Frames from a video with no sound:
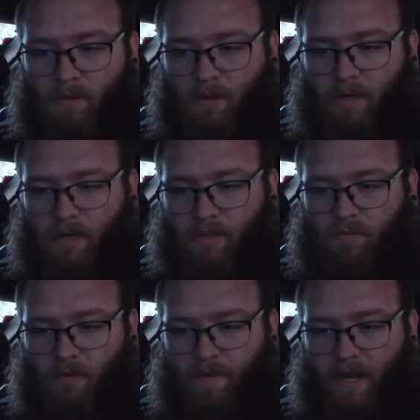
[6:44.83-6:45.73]

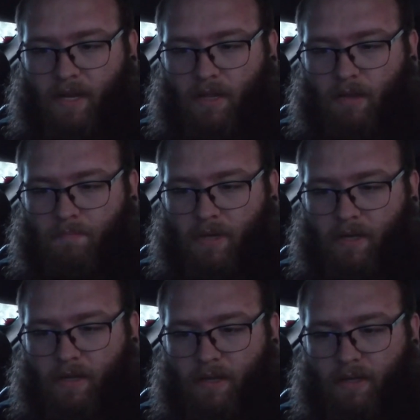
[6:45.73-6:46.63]
1280
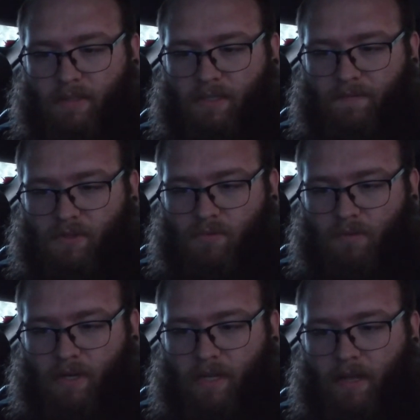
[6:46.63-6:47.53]
by
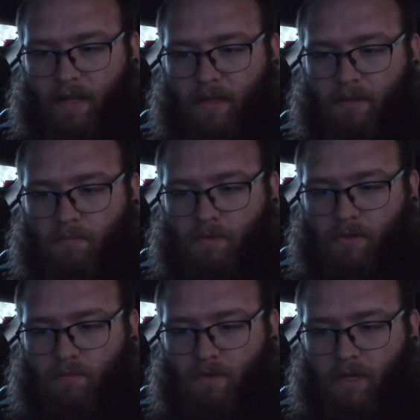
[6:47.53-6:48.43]
720 at
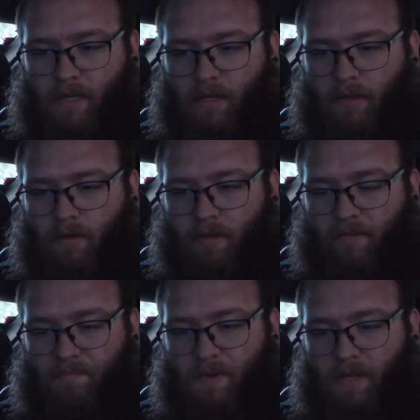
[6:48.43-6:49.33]
120
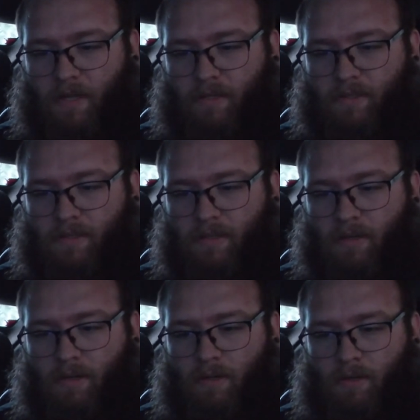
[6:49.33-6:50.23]
FPS,
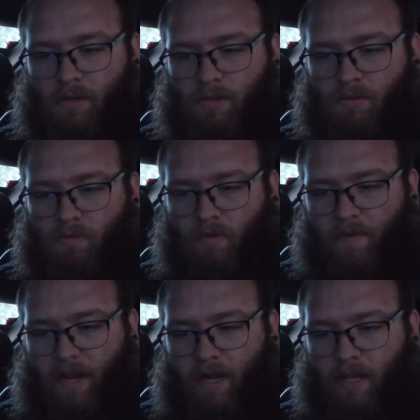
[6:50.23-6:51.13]

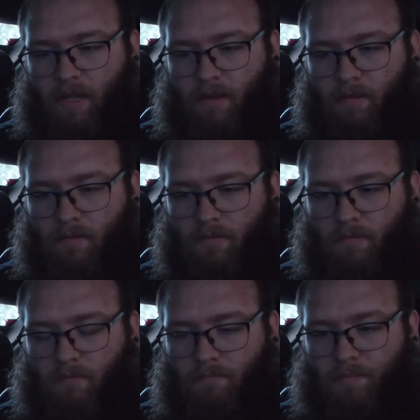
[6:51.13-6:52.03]
1280
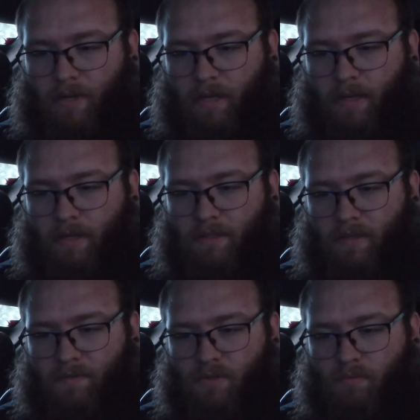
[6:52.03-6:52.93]
by
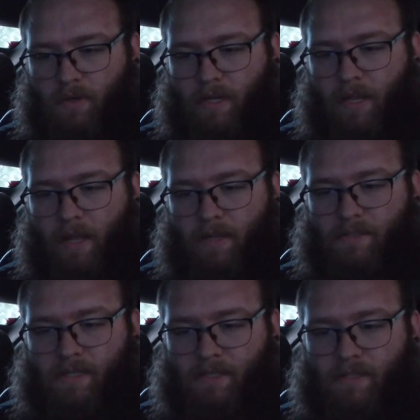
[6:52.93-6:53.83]
720 at
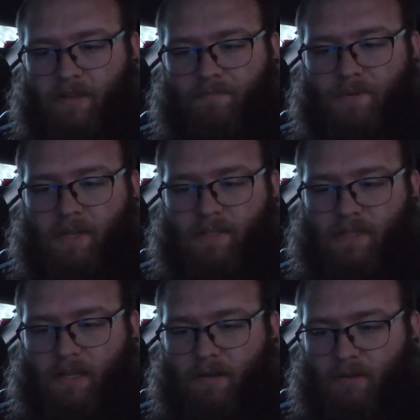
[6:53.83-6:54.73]
60 FPS,
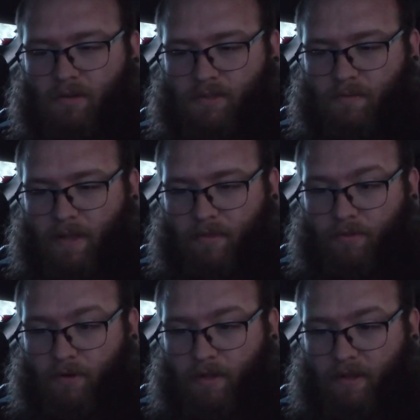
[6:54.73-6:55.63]
and also at
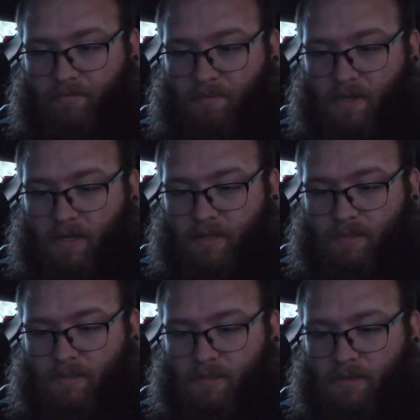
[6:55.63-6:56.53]
30
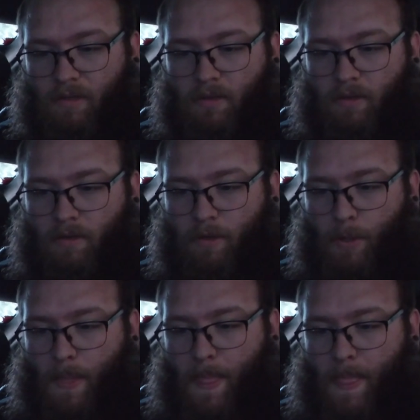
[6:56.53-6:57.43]
FPS.
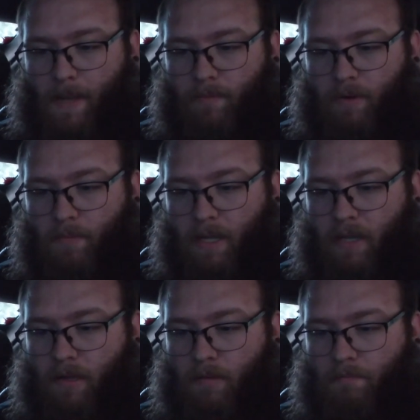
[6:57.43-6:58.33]
How do we go
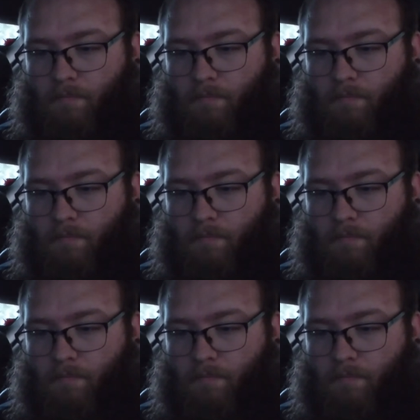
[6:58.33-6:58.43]
back?